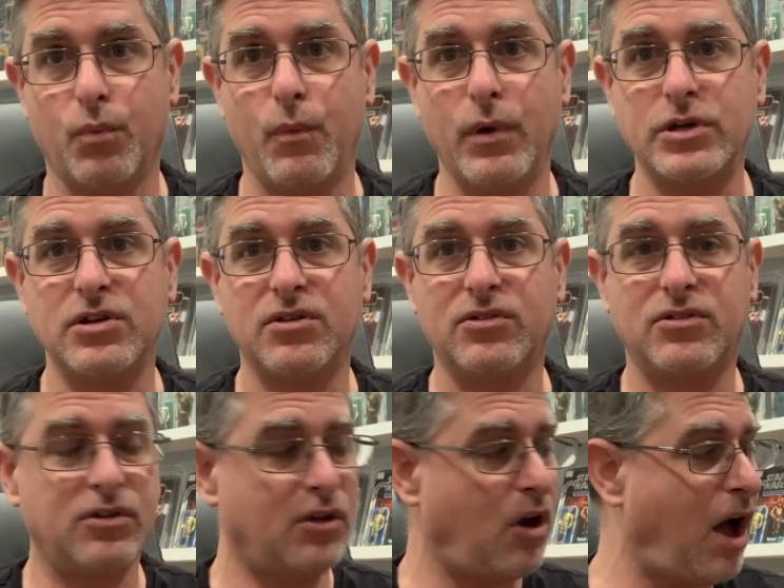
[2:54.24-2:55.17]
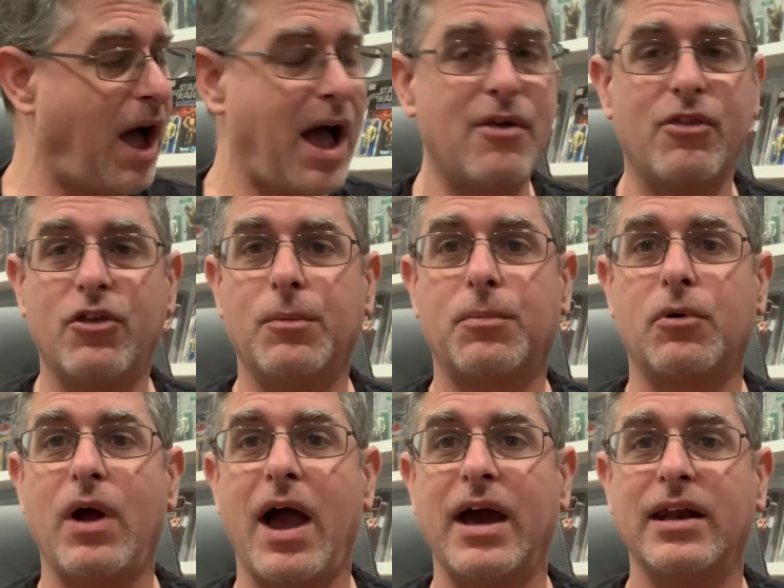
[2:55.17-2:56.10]
which is their
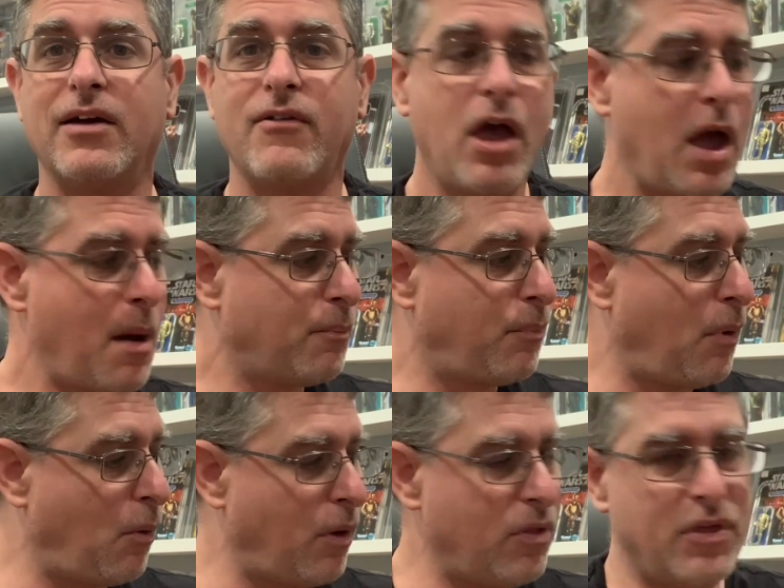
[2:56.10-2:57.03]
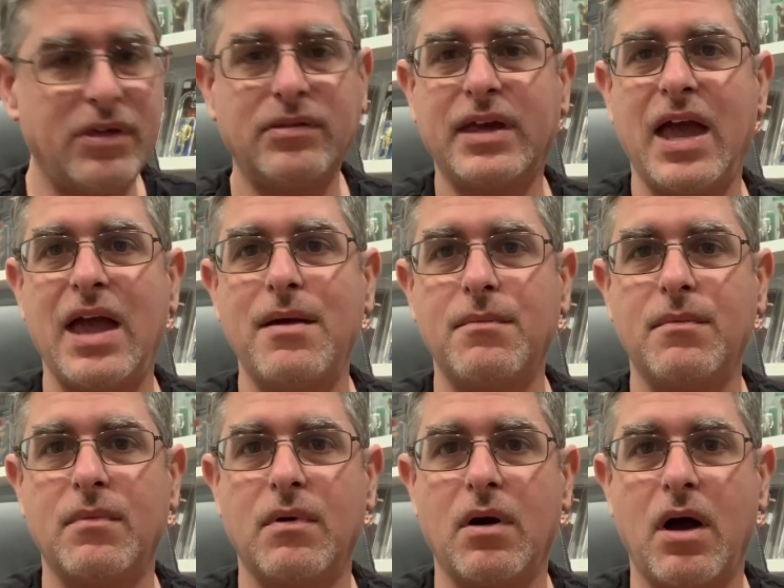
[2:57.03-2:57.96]
prerogative. But when this
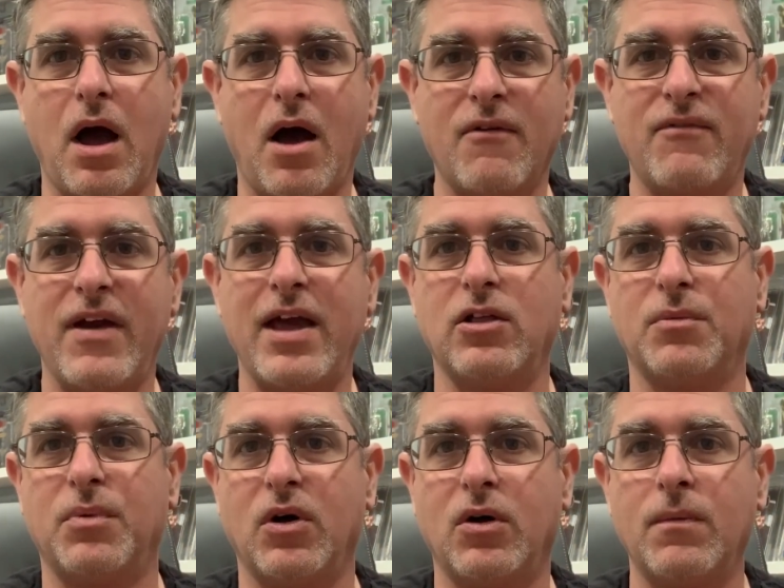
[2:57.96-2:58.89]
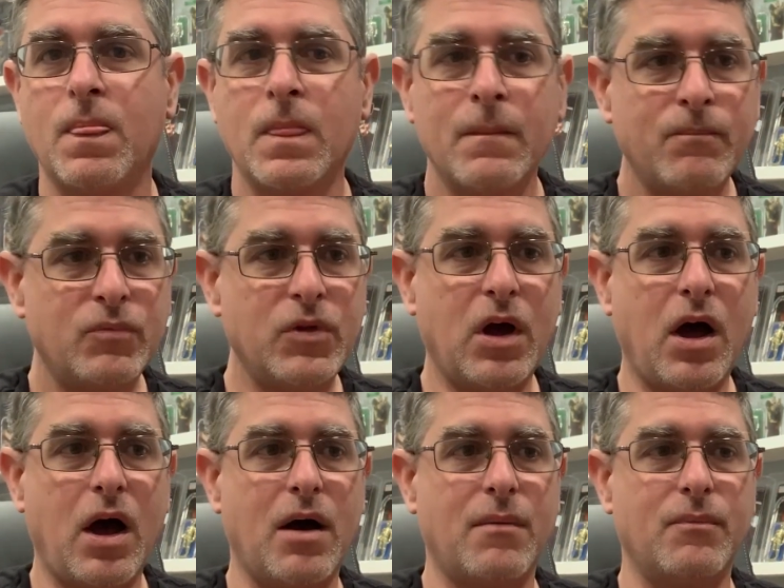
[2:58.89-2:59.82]
came available,
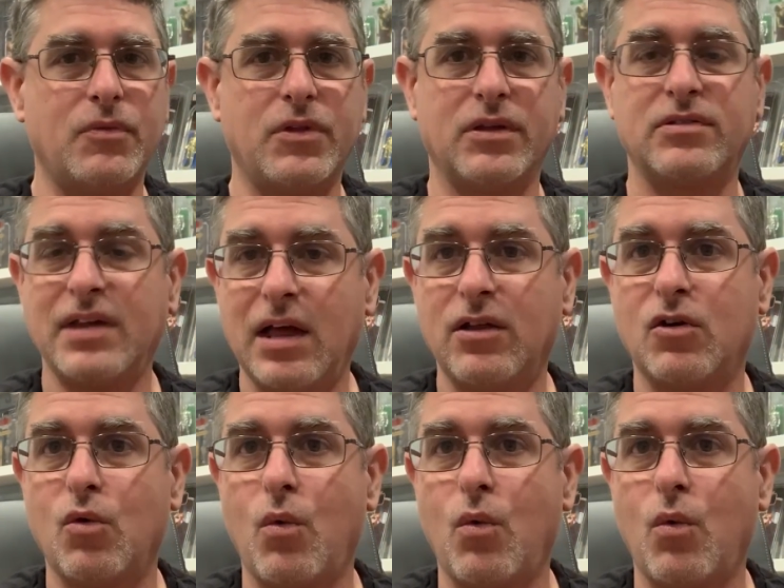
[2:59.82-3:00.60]
the seller